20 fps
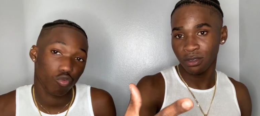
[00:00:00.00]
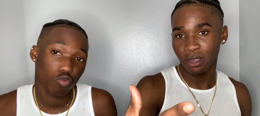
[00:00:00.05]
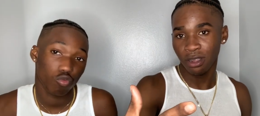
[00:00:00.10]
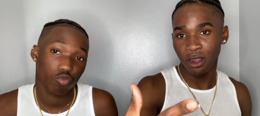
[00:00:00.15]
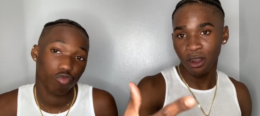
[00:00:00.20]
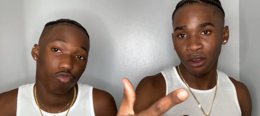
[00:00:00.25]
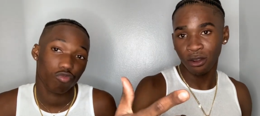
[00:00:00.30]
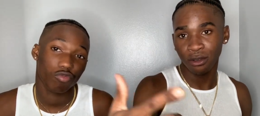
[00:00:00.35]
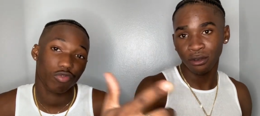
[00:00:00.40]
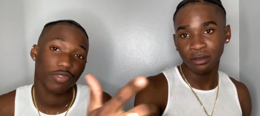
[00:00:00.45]

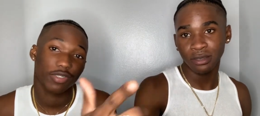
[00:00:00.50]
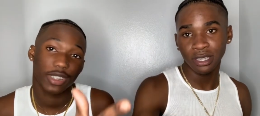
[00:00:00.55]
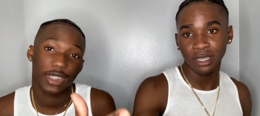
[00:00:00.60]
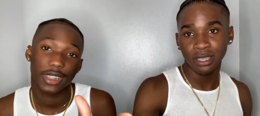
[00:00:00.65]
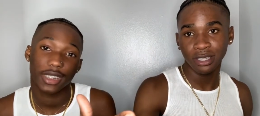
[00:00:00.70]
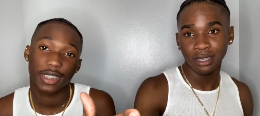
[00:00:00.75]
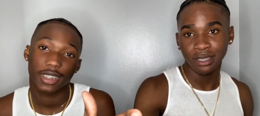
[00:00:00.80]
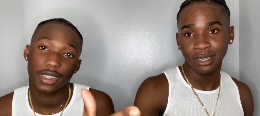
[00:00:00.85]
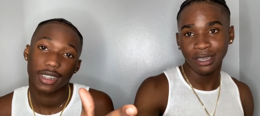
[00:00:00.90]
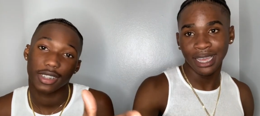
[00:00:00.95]

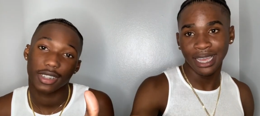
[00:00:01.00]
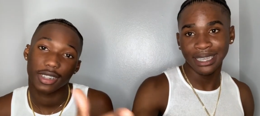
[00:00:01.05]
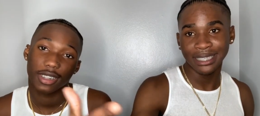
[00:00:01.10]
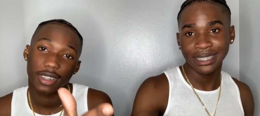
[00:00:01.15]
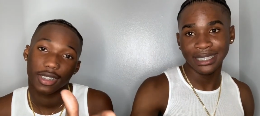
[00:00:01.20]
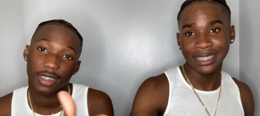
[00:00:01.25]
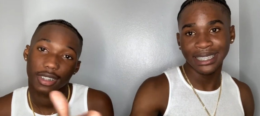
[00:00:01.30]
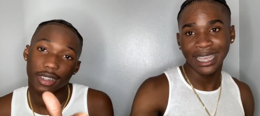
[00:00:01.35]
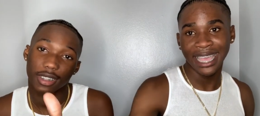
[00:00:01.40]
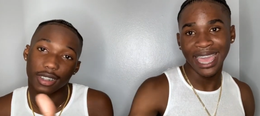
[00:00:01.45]

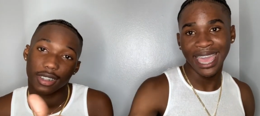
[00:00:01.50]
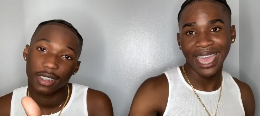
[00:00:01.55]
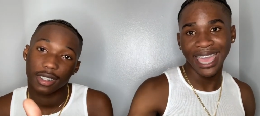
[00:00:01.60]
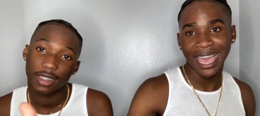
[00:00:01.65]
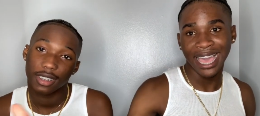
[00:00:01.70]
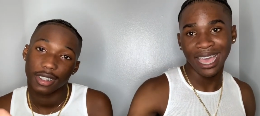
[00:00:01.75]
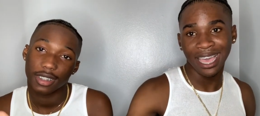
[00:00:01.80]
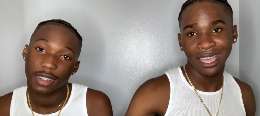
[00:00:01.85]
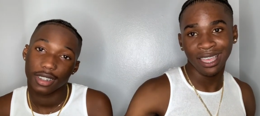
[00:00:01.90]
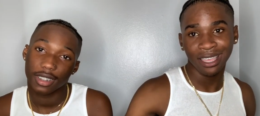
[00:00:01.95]

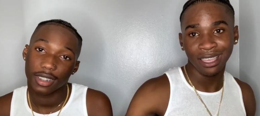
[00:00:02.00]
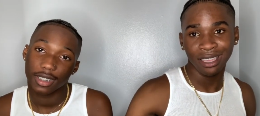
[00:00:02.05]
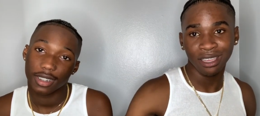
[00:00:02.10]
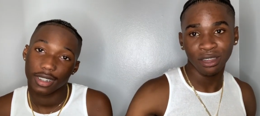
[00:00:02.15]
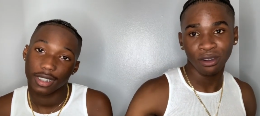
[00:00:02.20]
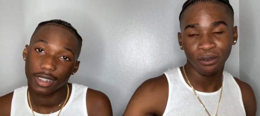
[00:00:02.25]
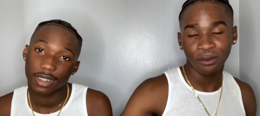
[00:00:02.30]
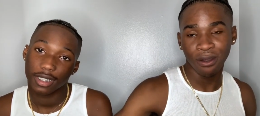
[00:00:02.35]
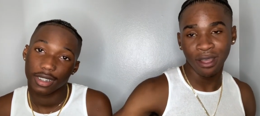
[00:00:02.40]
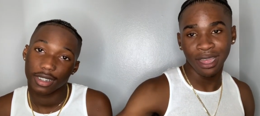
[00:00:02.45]
Speaker 1: rod.cain,
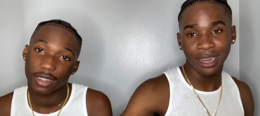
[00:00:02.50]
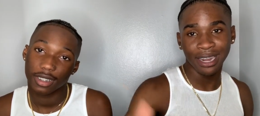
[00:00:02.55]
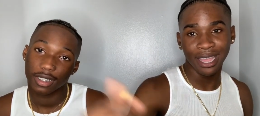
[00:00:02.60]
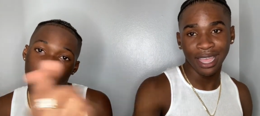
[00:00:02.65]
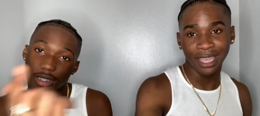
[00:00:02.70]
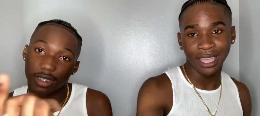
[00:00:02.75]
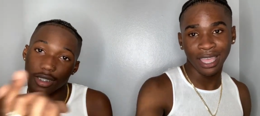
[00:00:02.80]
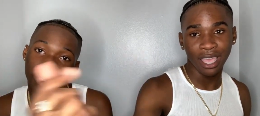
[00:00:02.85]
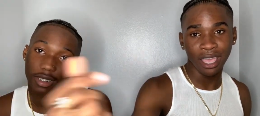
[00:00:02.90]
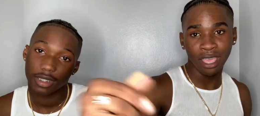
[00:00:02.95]

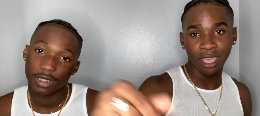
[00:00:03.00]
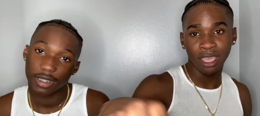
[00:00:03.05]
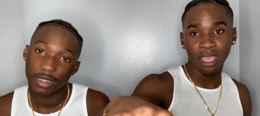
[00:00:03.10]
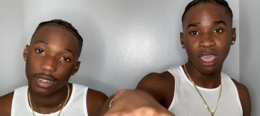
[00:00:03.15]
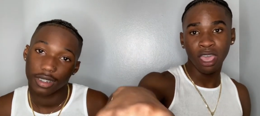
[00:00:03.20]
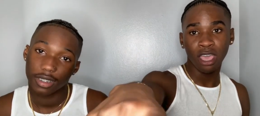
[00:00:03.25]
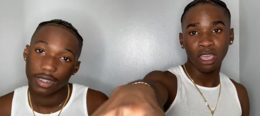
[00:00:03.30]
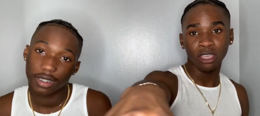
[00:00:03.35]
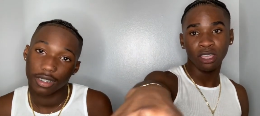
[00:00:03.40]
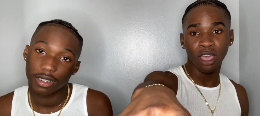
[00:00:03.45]
rod.cain.
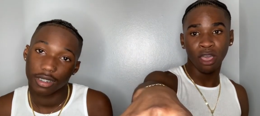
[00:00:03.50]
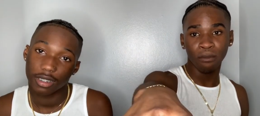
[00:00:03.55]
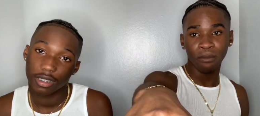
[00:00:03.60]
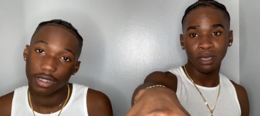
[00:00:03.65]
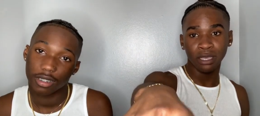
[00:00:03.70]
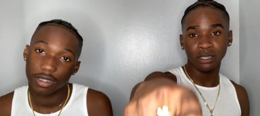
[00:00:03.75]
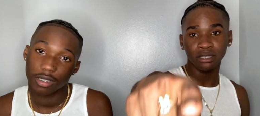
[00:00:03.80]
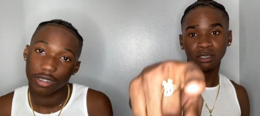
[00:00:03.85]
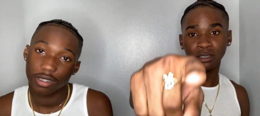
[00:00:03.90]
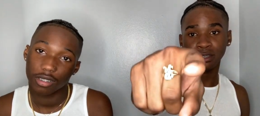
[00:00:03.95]
Y'all make
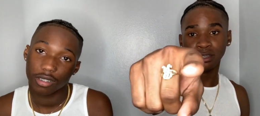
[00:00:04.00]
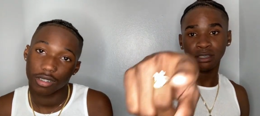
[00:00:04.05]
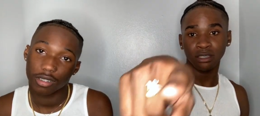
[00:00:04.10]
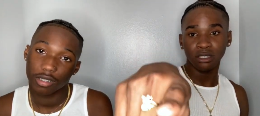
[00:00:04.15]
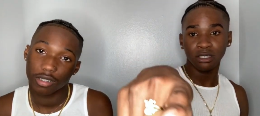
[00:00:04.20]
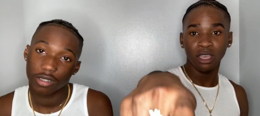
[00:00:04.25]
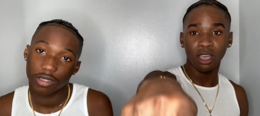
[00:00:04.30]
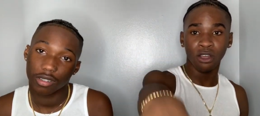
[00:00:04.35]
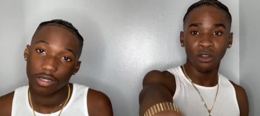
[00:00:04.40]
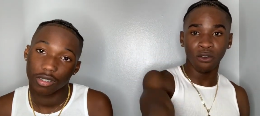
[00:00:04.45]
sure
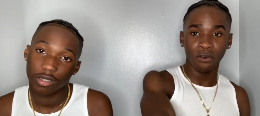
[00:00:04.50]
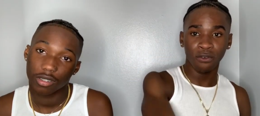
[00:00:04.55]
y'all go